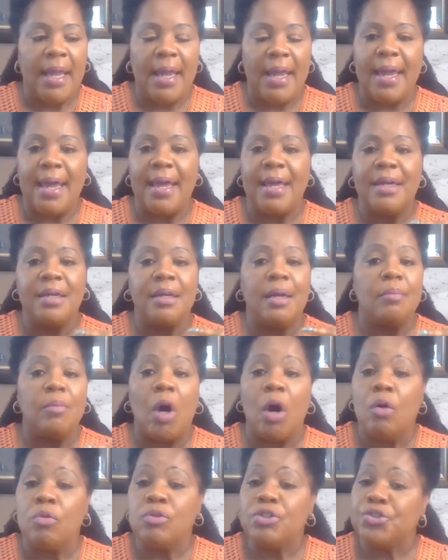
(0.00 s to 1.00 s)
And I'm
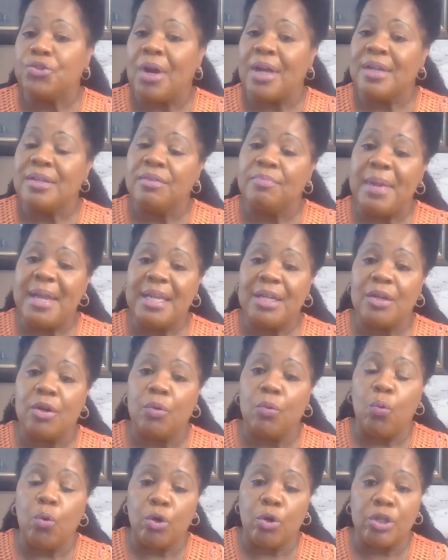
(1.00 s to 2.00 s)
always trying to make
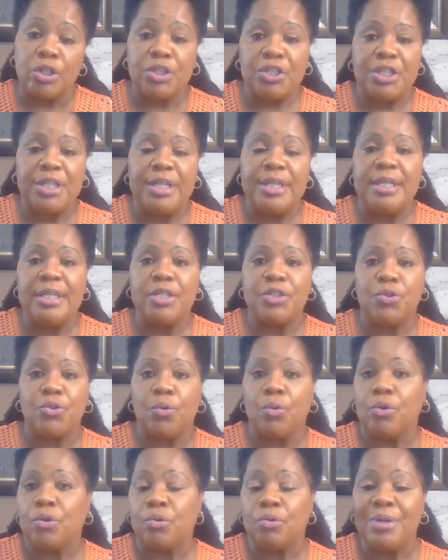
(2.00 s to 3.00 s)
worksheets
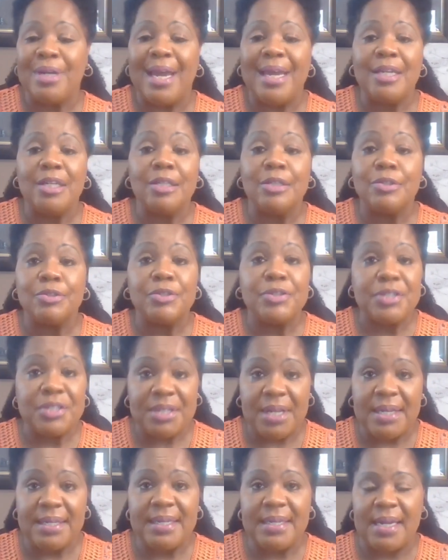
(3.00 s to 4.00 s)
or create little
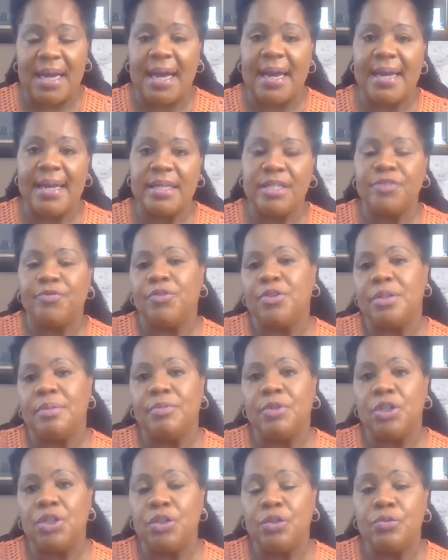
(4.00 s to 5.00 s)
study guides for
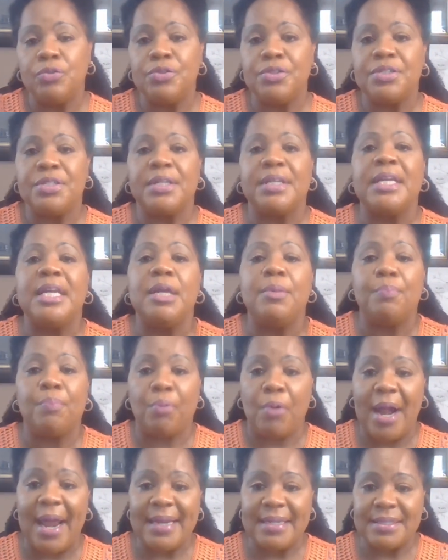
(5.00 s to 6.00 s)
them to use to keep
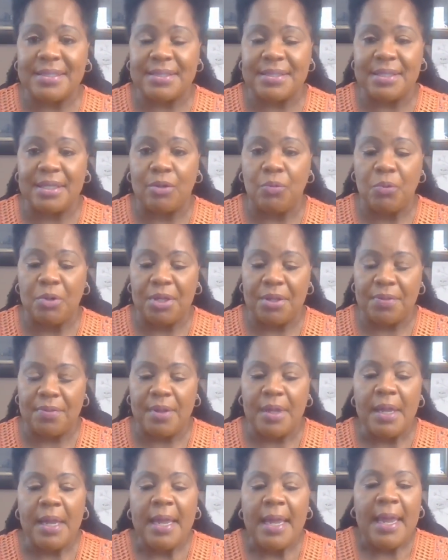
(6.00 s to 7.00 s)
practicing with.
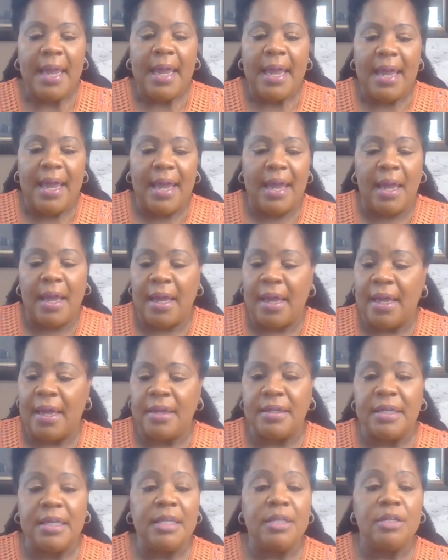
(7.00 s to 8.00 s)

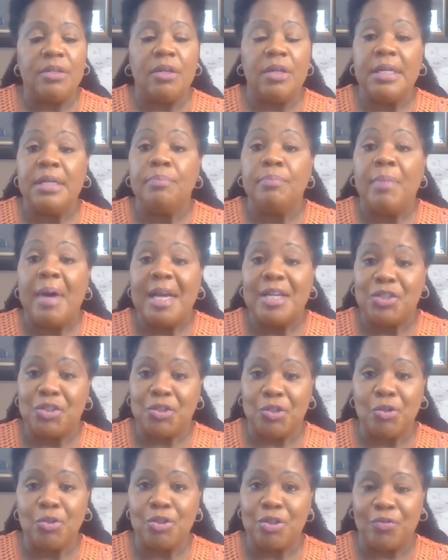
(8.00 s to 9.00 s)
And in, in my
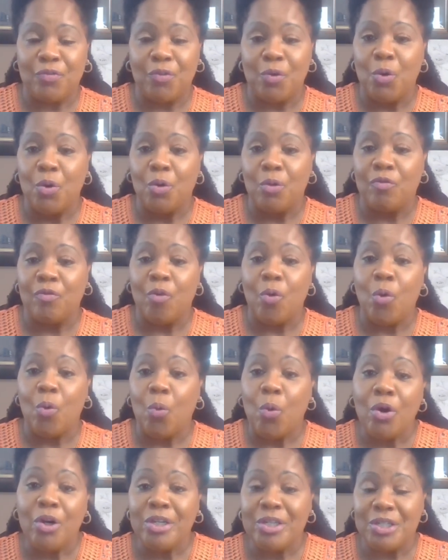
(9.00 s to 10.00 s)
search for, for
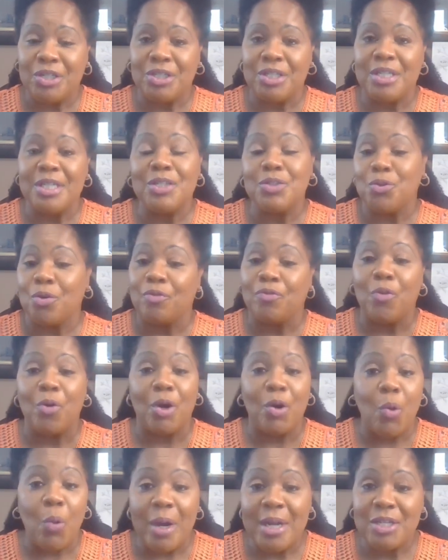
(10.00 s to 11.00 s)
worksheets or for
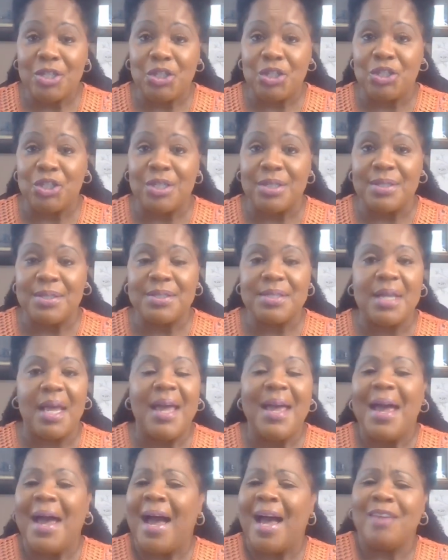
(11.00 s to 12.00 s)
questions,
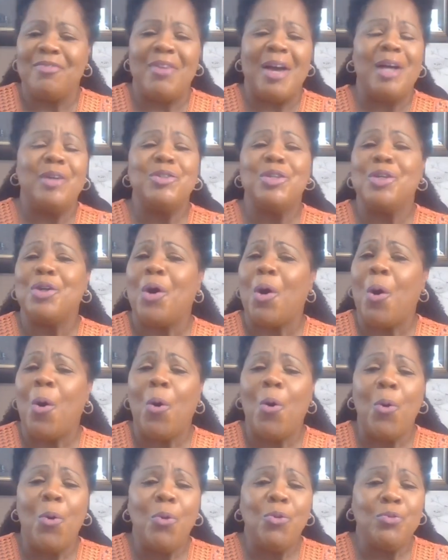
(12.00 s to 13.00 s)
I found an
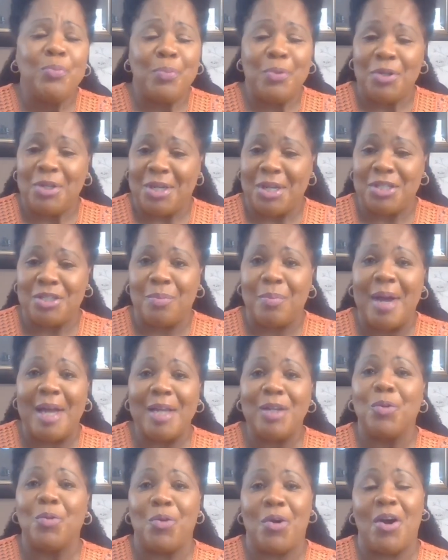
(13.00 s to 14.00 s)
old book under my
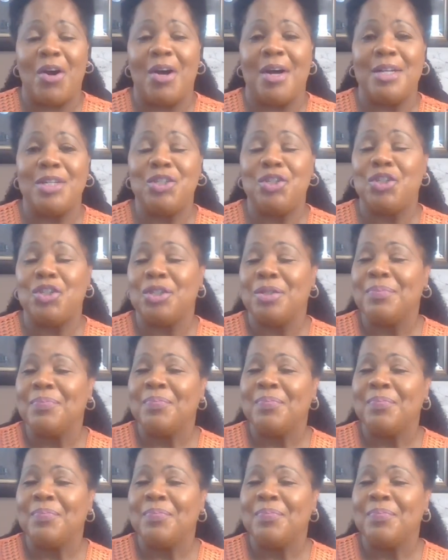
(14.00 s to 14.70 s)
garage